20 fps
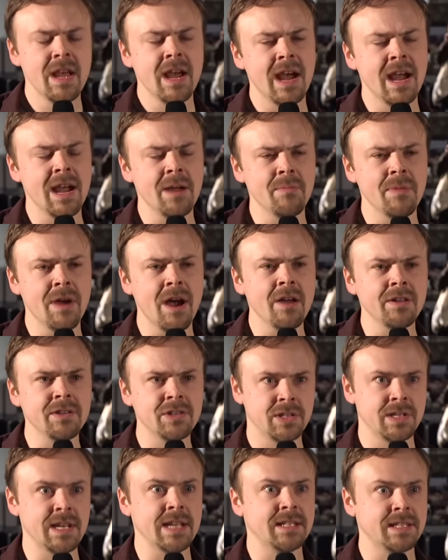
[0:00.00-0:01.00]

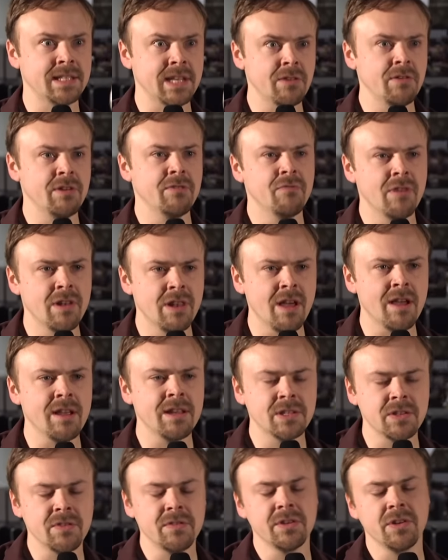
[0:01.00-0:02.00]
aren't necessarily
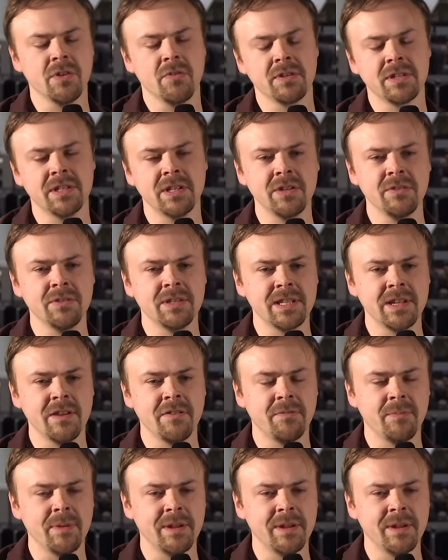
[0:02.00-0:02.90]
reliant on the Doctor to do stuff,